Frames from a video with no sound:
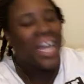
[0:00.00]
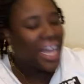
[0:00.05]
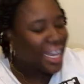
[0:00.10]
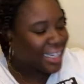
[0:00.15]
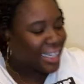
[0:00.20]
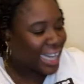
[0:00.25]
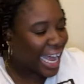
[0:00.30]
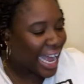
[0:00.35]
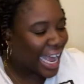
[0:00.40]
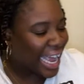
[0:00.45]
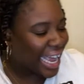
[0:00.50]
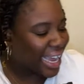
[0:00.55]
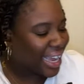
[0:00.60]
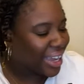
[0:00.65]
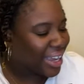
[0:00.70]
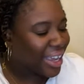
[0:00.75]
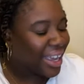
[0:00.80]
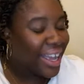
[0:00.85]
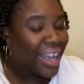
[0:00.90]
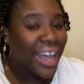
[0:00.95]

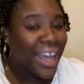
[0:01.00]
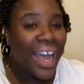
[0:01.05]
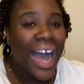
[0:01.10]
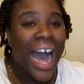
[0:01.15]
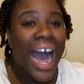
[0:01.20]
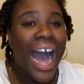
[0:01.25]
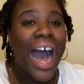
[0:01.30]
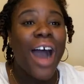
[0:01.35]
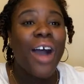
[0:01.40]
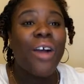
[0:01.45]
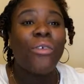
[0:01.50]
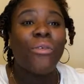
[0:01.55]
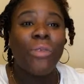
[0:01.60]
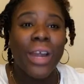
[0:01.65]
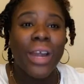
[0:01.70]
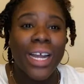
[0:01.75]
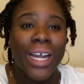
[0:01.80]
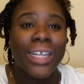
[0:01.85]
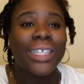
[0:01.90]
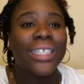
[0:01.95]
Like, I
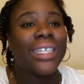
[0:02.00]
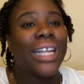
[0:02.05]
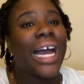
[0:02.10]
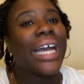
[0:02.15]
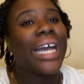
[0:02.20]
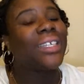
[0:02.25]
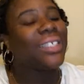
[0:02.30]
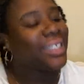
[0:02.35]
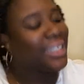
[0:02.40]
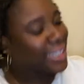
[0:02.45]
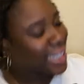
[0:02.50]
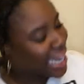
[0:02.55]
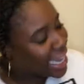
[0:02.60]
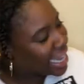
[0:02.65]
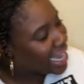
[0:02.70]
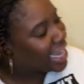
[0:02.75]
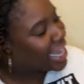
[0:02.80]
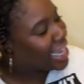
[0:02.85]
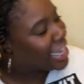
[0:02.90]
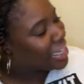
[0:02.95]
really, like,
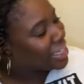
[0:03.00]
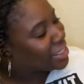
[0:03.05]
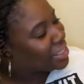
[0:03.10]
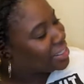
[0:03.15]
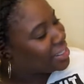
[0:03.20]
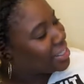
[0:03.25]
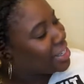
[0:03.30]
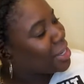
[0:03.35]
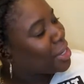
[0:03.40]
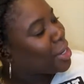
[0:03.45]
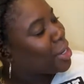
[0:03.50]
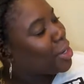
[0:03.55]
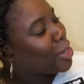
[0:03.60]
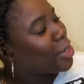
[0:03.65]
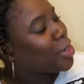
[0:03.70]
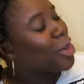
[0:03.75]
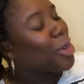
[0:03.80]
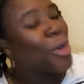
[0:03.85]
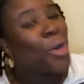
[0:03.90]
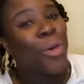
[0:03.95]
sis,
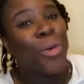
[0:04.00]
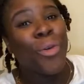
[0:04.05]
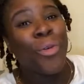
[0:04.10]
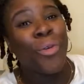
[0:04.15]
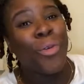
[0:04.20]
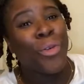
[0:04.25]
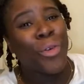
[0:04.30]
you